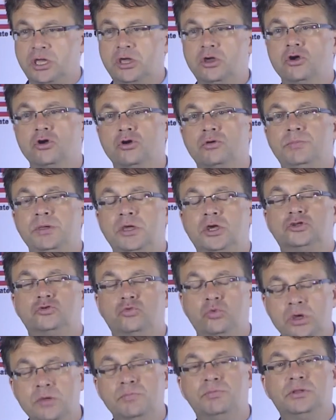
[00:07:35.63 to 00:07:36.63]
here because
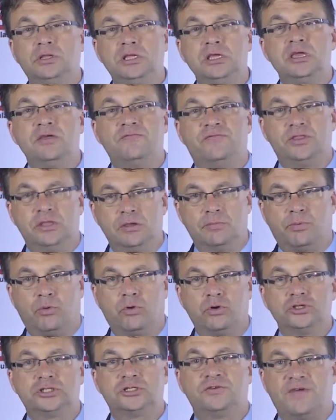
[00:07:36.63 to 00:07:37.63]
we believe in the
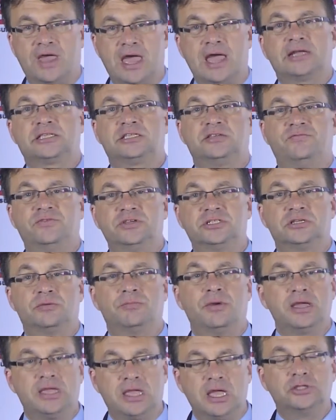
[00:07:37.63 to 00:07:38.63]
importance of
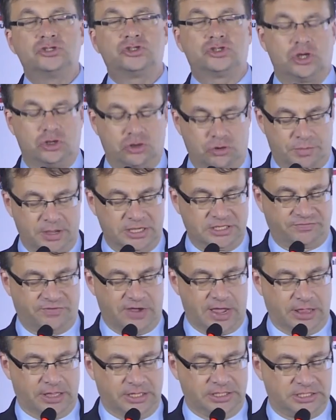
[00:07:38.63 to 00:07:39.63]
activism against gender-based
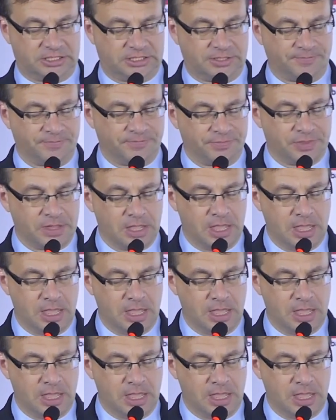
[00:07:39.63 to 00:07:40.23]
violence.